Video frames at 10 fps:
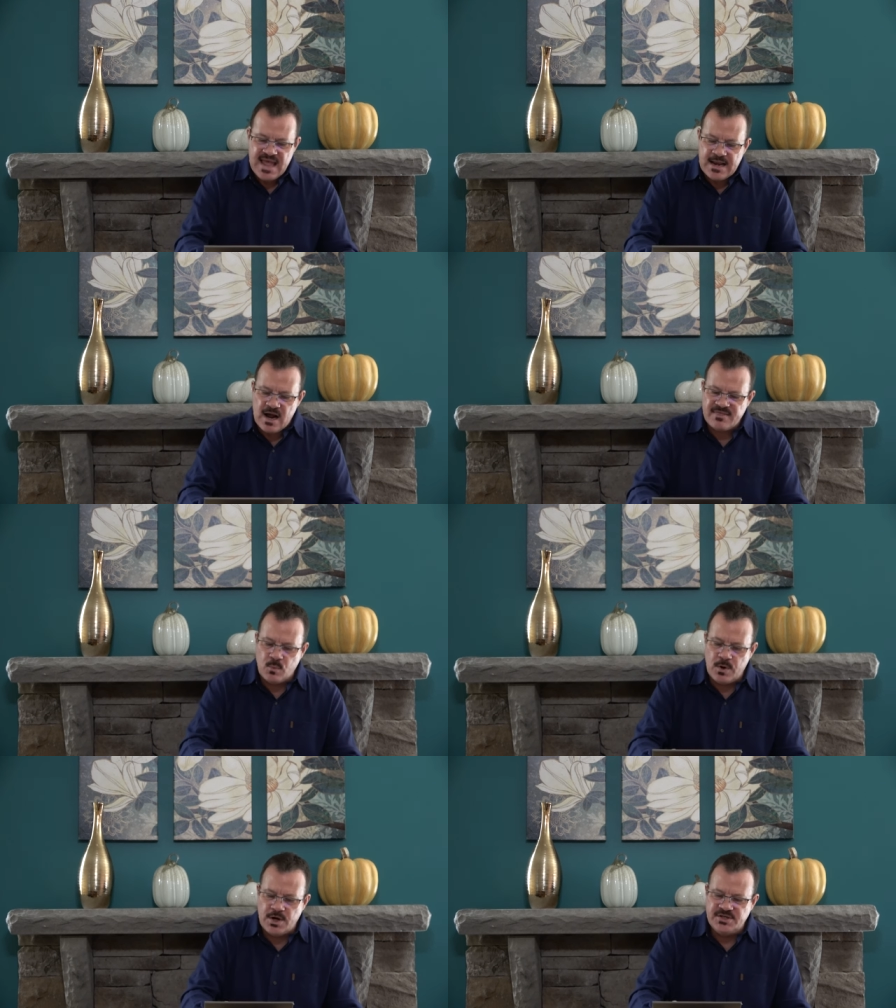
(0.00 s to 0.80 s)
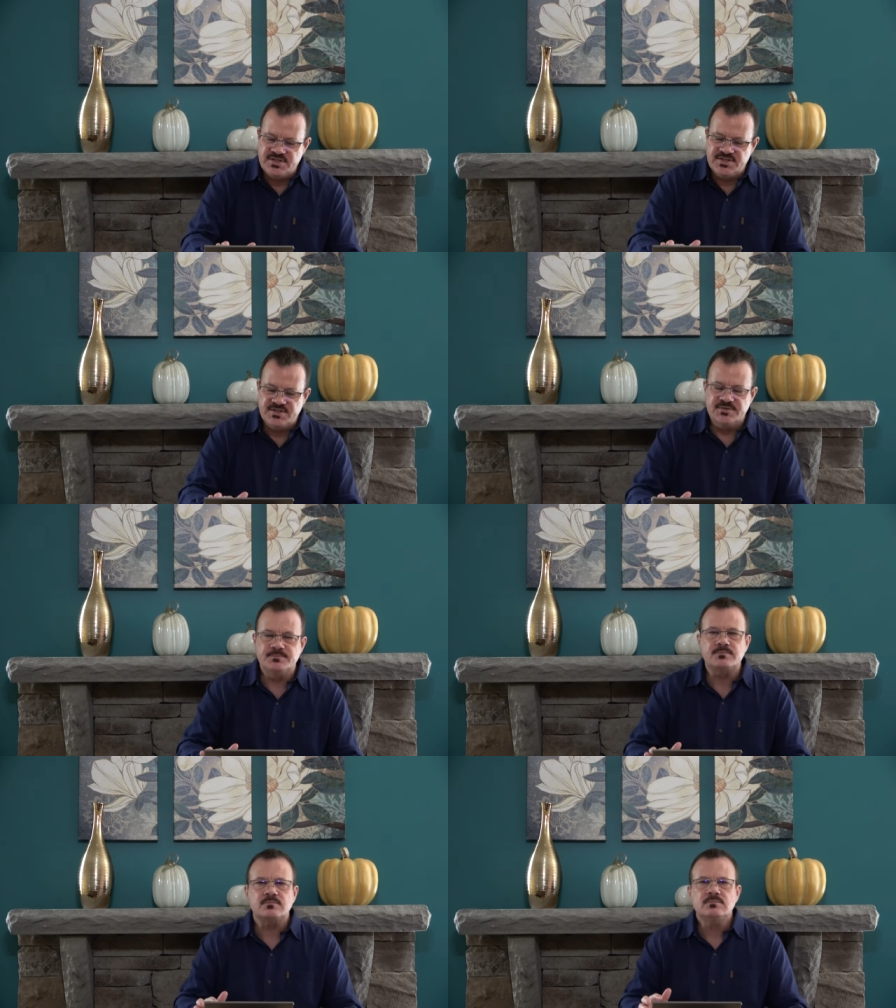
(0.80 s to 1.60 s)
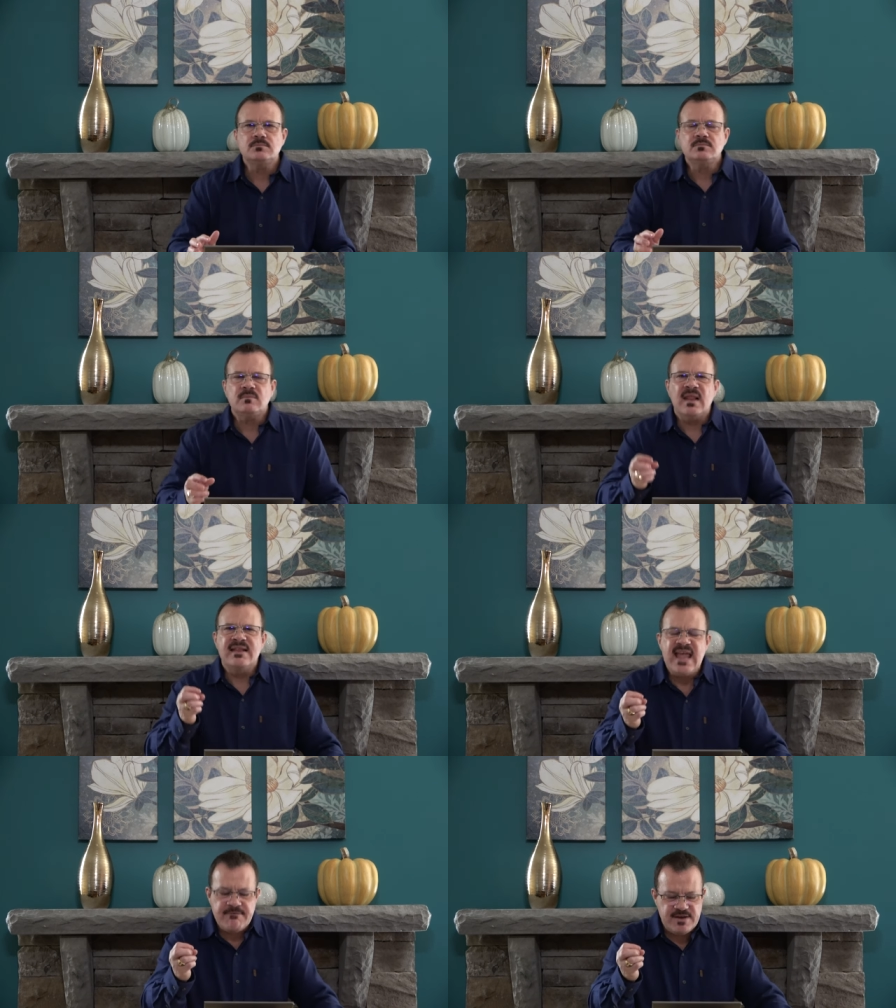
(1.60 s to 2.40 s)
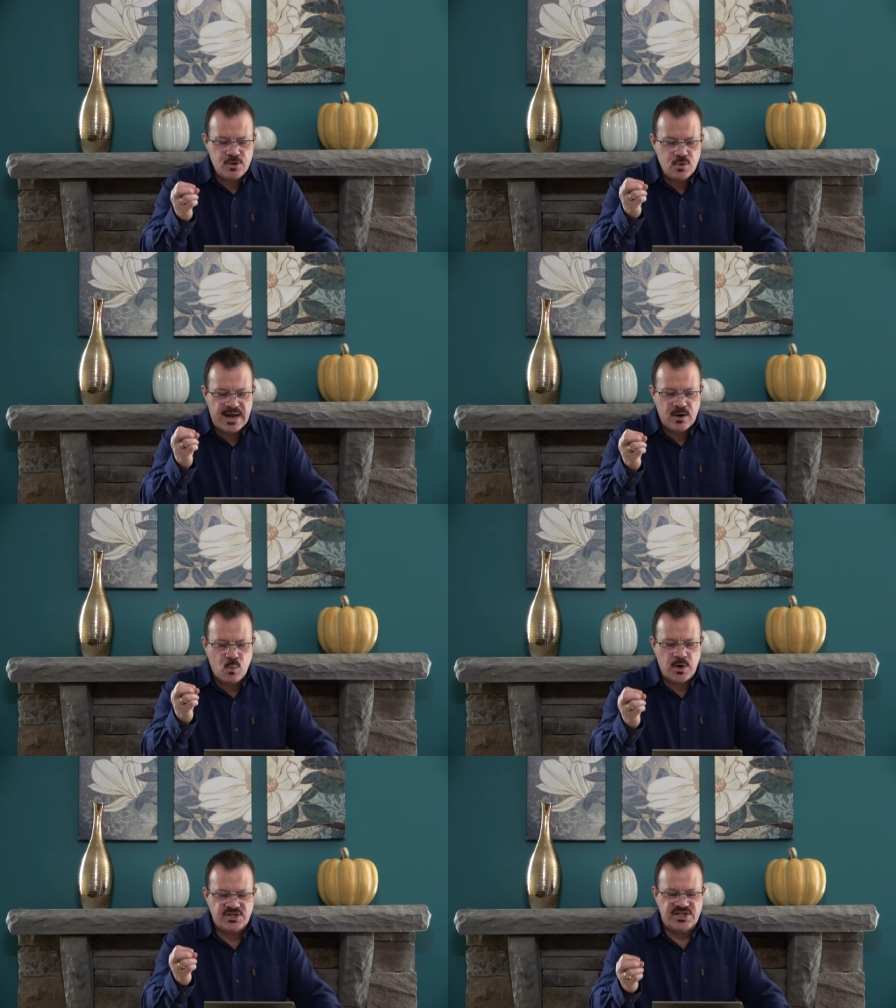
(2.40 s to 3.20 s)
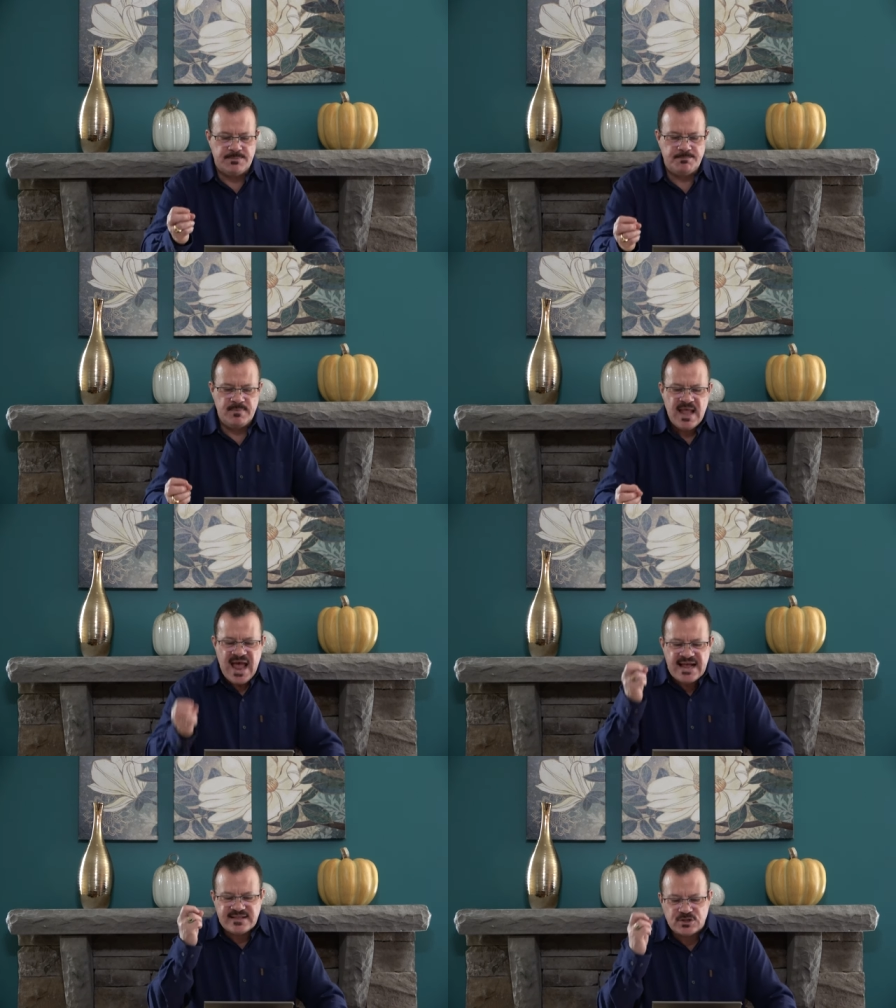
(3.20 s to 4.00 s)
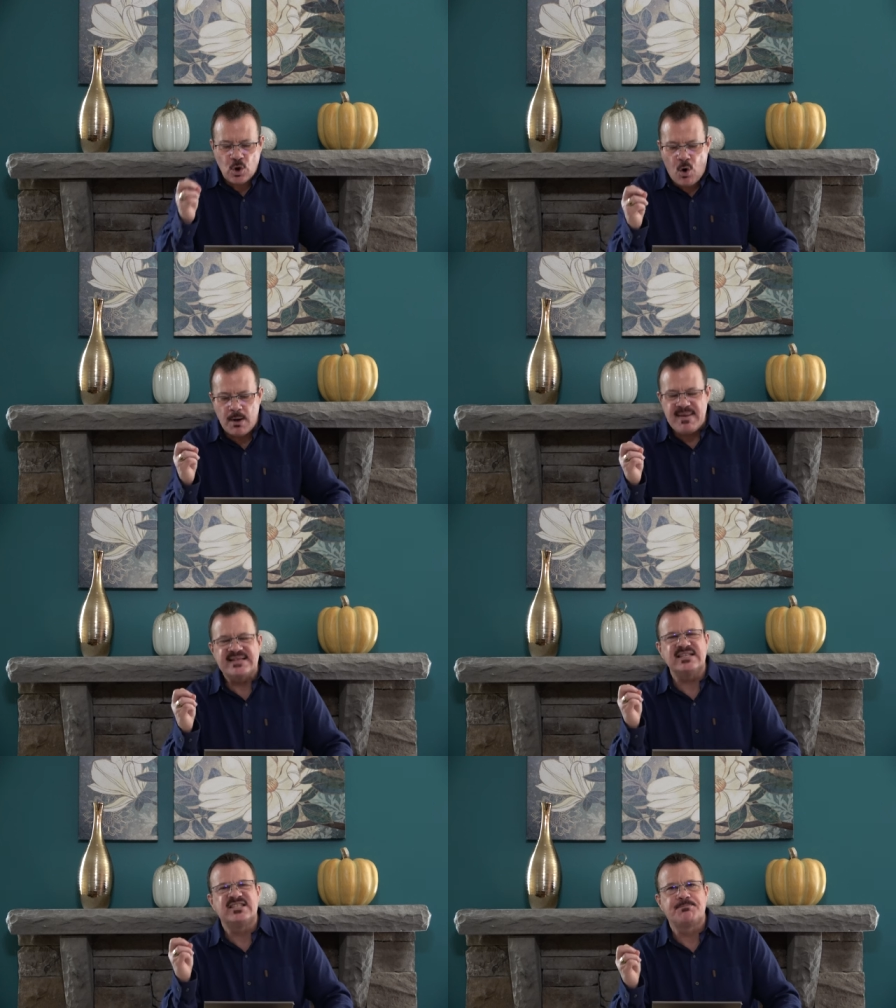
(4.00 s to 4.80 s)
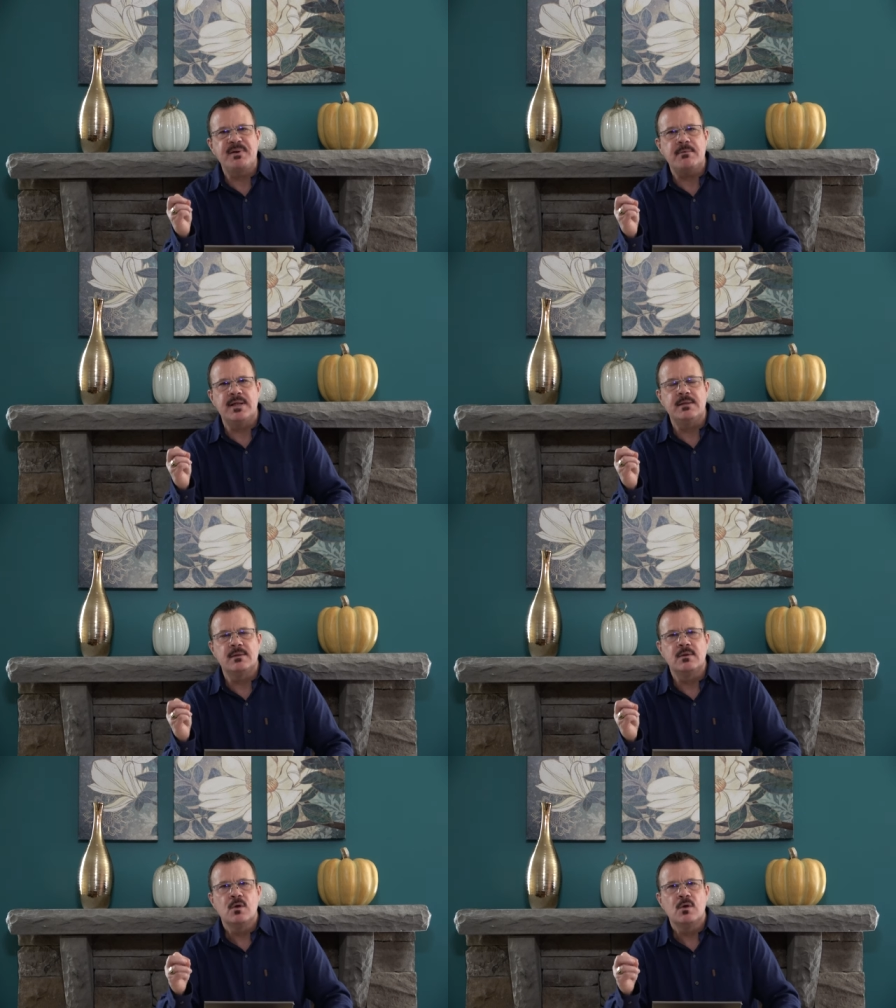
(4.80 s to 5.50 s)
In other words, David knew how to worship, and the tormented spirit